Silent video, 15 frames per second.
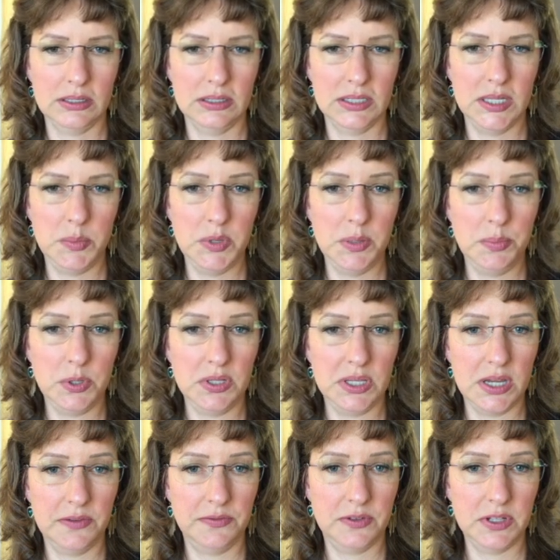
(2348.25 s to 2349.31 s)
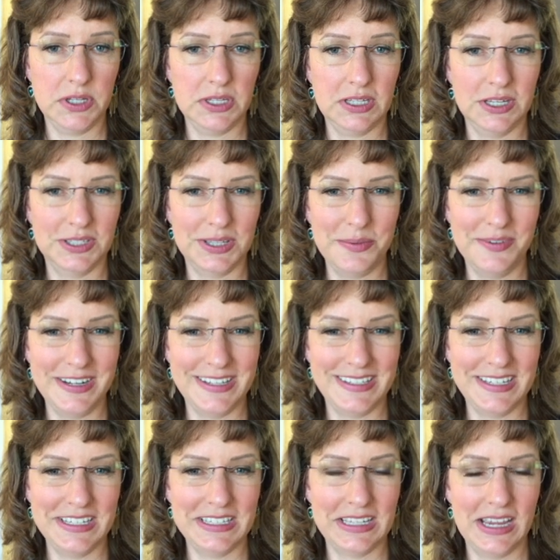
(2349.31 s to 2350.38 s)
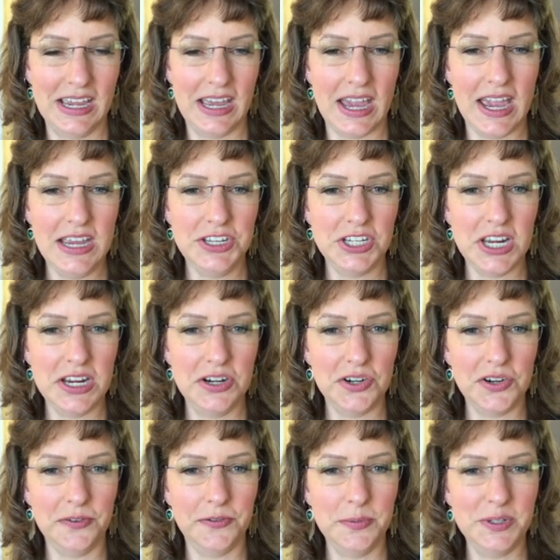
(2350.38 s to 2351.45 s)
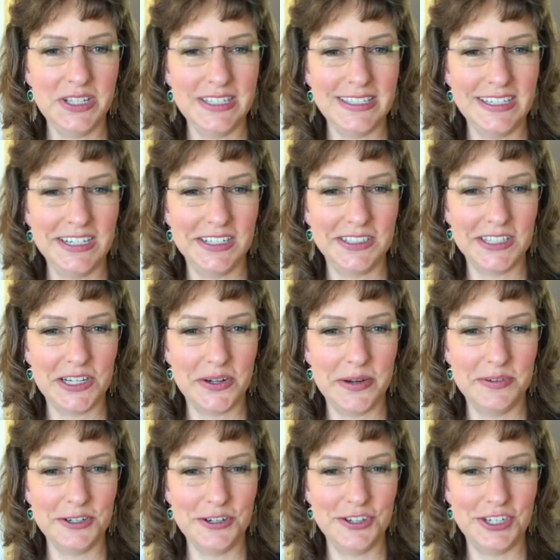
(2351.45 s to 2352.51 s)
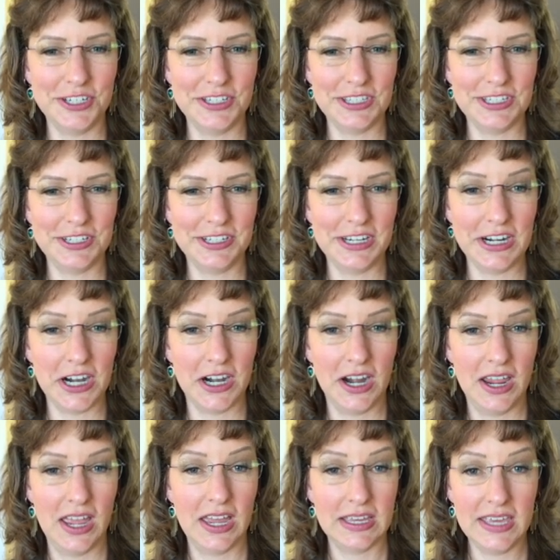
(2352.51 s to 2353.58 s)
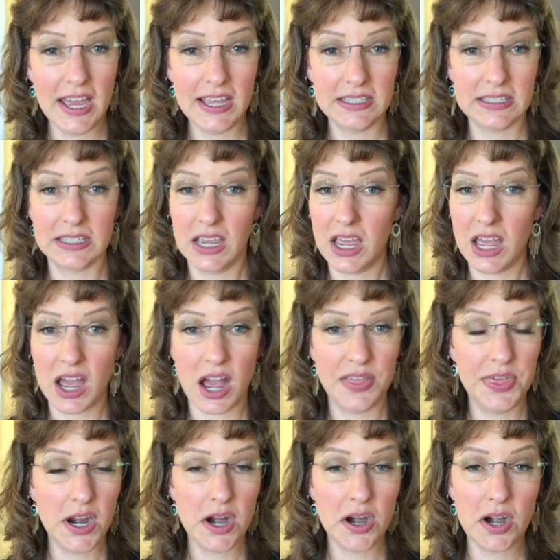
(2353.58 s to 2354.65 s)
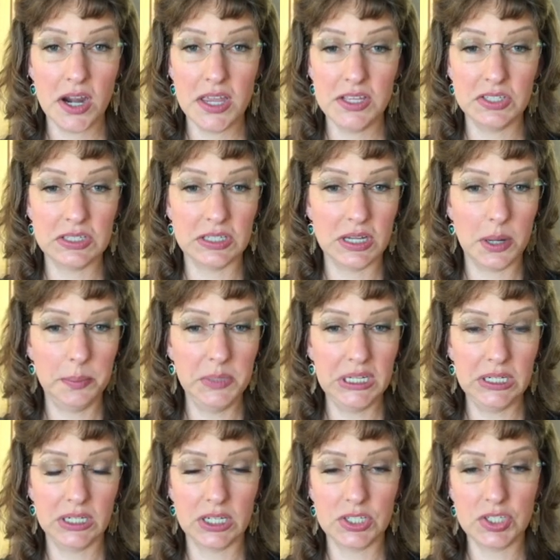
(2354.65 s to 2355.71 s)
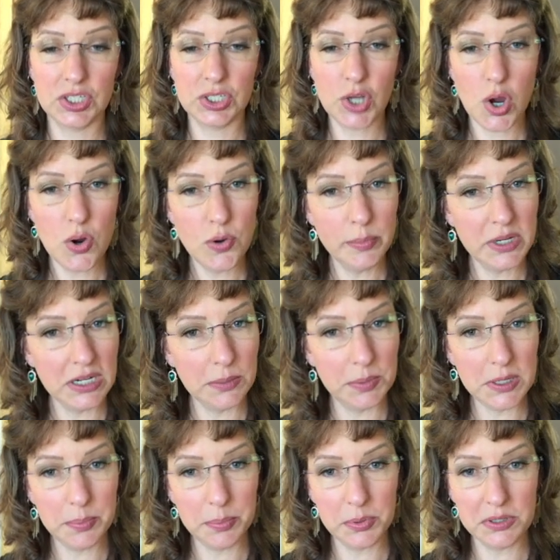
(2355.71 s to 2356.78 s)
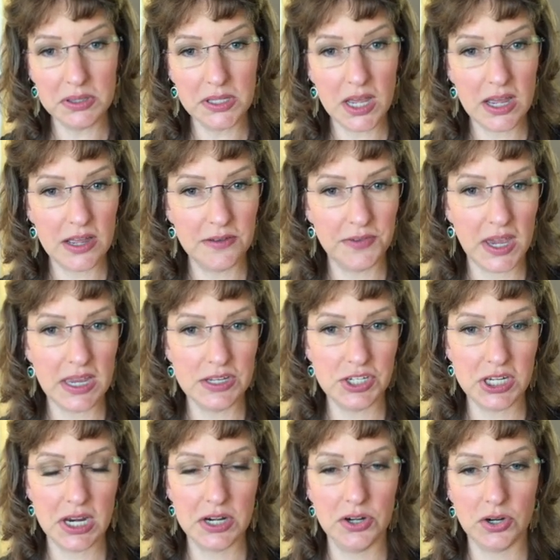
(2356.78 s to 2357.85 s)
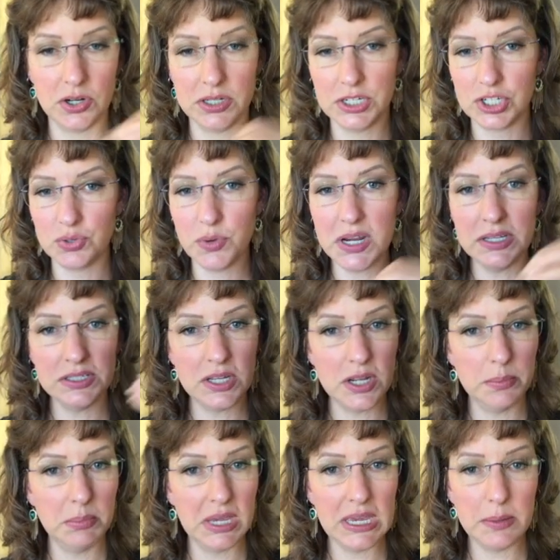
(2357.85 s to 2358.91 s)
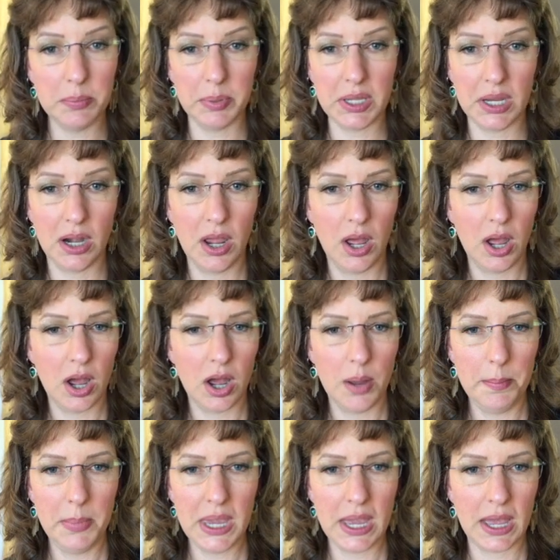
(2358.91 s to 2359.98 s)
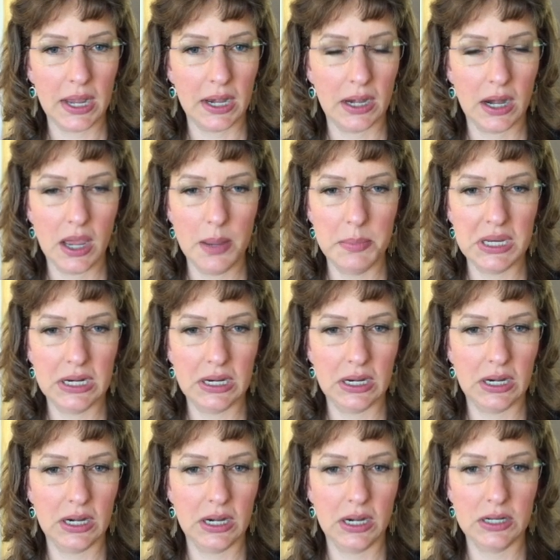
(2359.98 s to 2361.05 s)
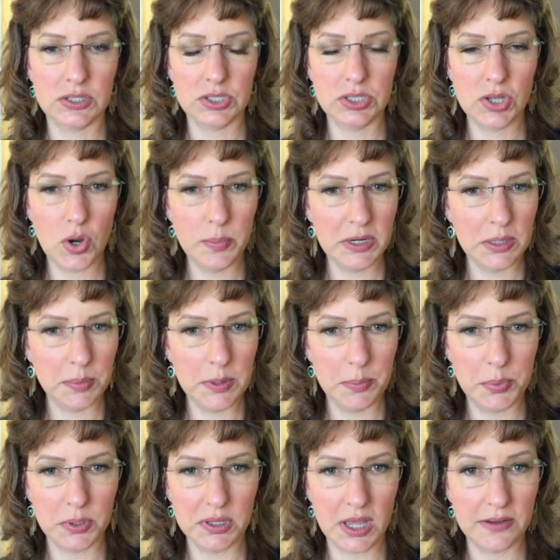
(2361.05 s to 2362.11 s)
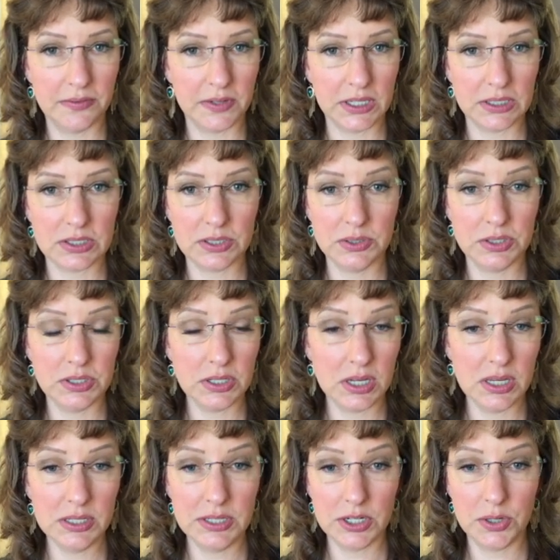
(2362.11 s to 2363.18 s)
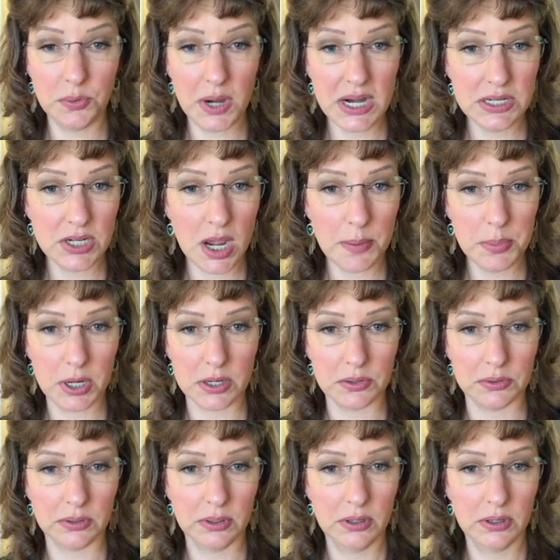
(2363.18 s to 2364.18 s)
Some people love Gliss. Somebody says, HK Girl from Glisten and Glow. I'm sure Jill's still here. Yes, there is, I mean, so many people love HK Girl. It shrinks on me, but man, I mean, so many people love it. So it's a great top coat.